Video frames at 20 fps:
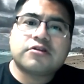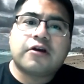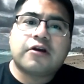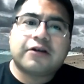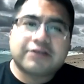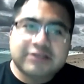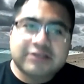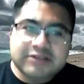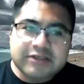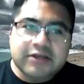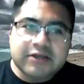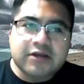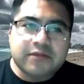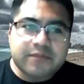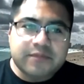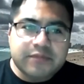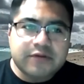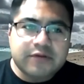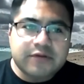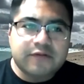stock
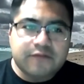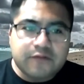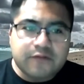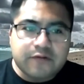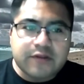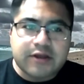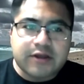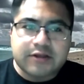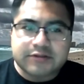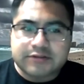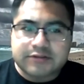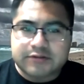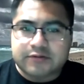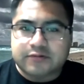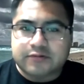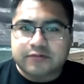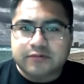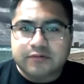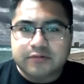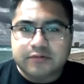setup for that.
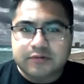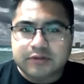So